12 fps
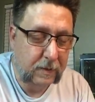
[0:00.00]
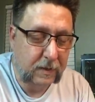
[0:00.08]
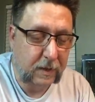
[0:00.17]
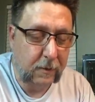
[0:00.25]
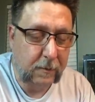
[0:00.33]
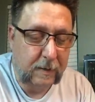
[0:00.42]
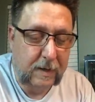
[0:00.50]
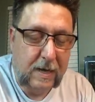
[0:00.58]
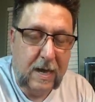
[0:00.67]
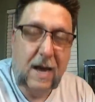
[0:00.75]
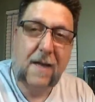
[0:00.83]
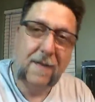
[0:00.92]
So
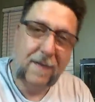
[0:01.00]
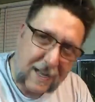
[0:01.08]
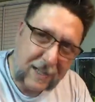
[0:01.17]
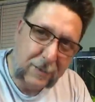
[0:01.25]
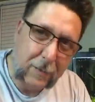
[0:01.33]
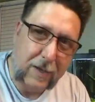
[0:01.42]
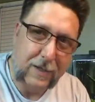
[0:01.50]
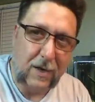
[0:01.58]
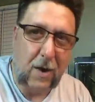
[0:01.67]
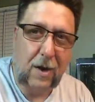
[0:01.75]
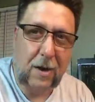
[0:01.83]
that's what it's all